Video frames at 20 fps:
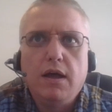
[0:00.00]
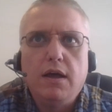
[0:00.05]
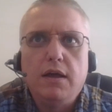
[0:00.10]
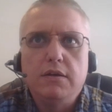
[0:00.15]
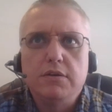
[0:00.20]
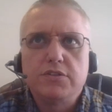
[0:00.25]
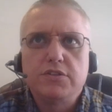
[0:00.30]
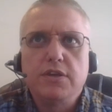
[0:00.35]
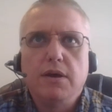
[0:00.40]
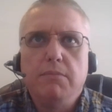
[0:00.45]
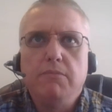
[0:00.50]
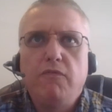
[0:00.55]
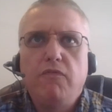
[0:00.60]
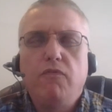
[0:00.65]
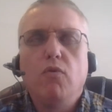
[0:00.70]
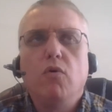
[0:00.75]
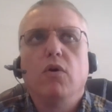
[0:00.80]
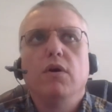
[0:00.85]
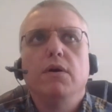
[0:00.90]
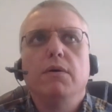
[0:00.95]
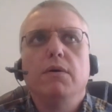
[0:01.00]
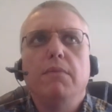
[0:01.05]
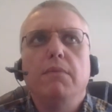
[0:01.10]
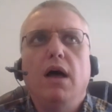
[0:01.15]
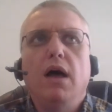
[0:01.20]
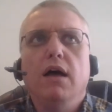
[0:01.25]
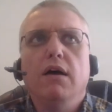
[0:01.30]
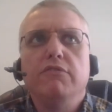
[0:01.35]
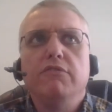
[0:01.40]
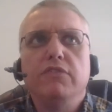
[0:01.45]
some form
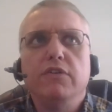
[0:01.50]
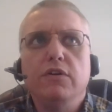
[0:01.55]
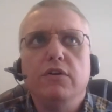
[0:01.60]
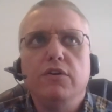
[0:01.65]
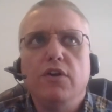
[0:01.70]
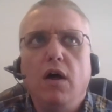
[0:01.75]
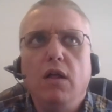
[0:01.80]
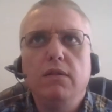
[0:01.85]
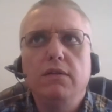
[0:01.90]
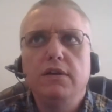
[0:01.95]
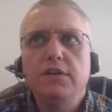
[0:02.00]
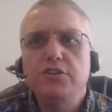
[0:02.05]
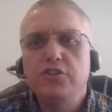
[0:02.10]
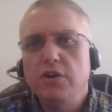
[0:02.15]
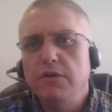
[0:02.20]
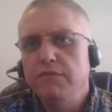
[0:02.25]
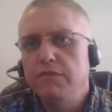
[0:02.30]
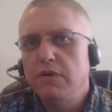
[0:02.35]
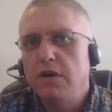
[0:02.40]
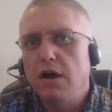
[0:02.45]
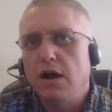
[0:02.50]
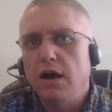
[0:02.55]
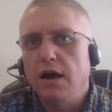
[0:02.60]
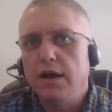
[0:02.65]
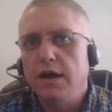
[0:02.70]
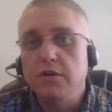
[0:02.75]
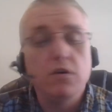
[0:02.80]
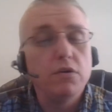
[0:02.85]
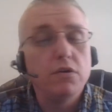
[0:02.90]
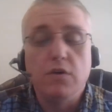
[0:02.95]
of knowledge of
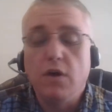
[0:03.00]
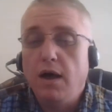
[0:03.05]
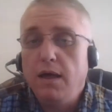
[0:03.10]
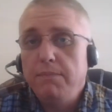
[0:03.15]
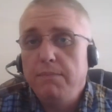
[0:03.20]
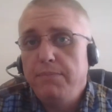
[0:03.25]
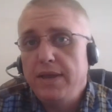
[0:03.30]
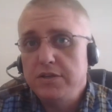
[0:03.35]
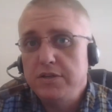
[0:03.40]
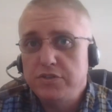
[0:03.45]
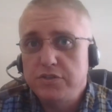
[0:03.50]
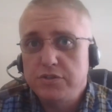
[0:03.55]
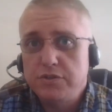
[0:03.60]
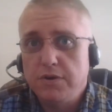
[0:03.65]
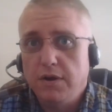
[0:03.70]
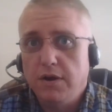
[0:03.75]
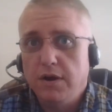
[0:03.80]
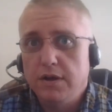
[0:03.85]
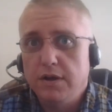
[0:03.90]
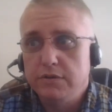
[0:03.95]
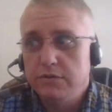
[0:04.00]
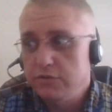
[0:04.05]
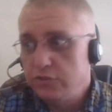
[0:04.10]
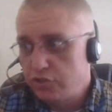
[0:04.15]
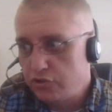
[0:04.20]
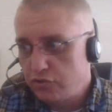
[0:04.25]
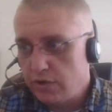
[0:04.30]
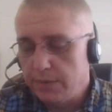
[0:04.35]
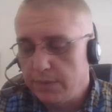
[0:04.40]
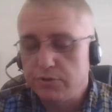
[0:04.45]
God, not based on
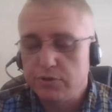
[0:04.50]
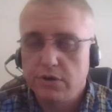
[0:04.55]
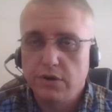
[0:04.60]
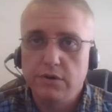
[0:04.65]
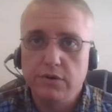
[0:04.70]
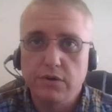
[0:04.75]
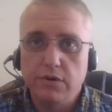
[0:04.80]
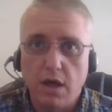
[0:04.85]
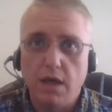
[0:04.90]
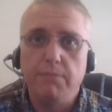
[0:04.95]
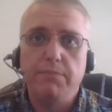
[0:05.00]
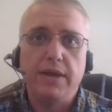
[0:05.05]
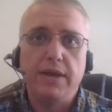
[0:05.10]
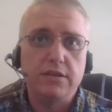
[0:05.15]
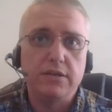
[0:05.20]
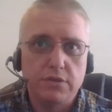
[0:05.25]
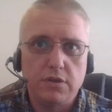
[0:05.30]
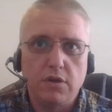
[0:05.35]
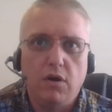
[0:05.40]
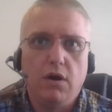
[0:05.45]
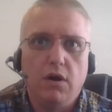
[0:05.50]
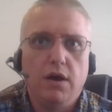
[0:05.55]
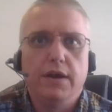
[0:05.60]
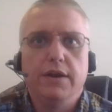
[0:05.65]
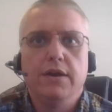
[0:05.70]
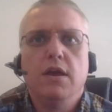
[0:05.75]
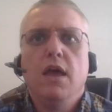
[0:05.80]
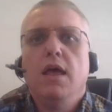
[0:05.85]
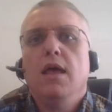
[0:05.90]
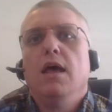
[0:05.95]
Scripture, not based
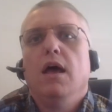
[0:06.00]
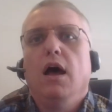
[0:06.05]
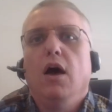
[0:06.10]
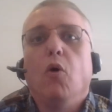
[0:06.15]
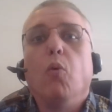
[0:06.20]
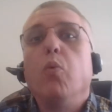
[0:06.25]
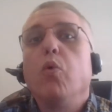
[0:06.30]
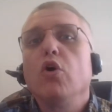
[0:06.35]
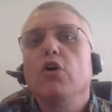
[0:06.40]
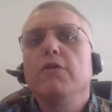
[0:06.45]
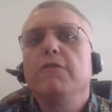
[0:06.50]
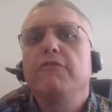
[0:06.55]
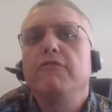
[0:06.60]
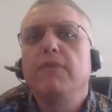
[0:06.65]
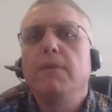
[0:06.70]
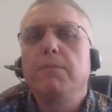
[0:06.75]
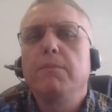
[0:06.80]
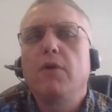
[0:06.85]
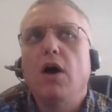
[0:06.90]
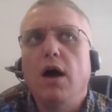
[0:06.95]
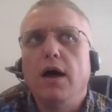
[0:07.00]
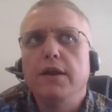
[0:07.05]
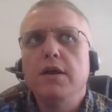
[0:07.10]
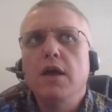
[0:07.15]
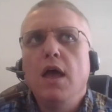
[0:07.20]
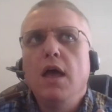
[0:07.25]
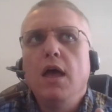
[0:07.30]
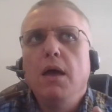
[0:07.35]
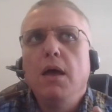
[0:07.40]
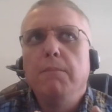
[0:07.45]
on a word from God,
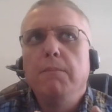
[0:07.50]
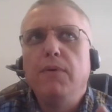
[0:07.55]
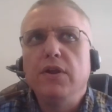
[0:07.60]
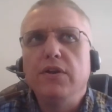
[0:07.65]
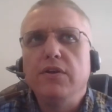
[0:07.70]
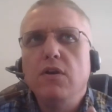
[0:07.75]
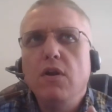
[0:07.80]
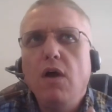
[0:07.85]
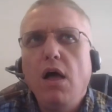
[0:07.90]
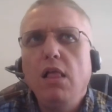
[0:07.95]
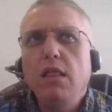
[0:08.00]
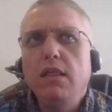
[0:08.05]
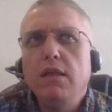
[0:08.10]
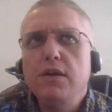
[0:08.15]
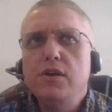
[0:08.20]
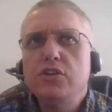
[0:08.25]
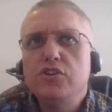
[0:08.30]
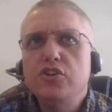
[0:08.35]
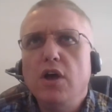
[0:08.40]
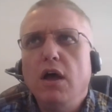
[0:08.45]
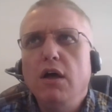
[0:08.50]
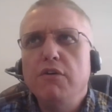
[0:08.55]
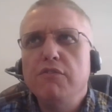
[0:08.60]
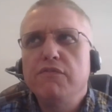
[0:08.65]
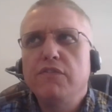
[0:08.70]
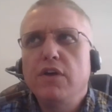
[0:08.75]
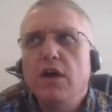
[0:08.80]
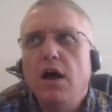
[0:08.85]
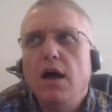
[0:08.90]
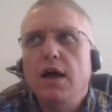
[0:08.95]
but knowledge
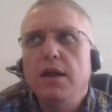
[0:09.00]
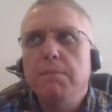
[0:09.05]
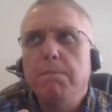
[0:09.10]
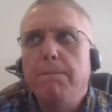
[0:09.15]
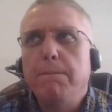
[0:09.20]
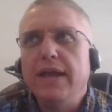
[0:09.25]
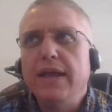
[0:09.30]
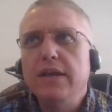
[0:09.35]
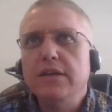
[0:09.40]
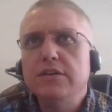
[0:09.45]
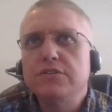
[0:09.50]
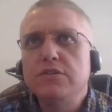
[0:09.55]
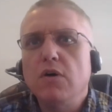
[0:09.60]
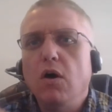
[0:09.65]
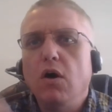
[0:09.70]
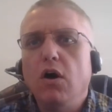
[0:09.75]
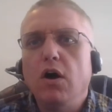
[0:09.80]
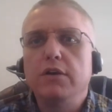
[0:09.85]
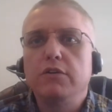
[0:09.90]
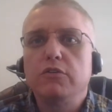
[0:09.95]
of God based on